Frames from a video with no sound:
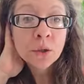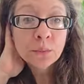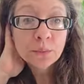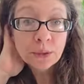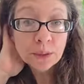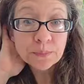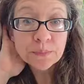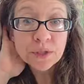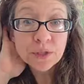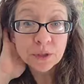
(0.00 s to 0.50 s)

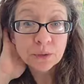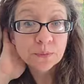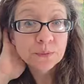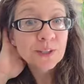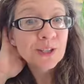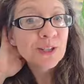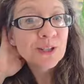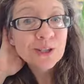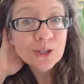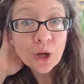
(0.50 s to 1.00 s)
Prep 2.
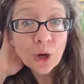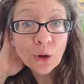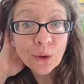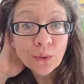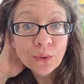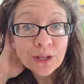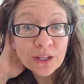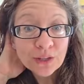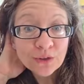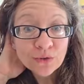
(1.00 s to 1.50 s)

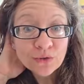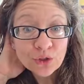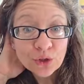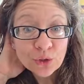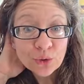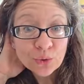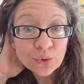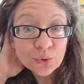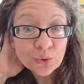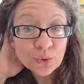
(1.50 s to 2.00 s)
So if
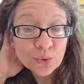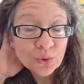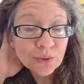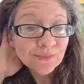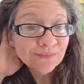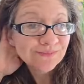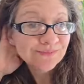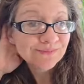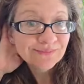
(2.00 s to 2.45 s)
you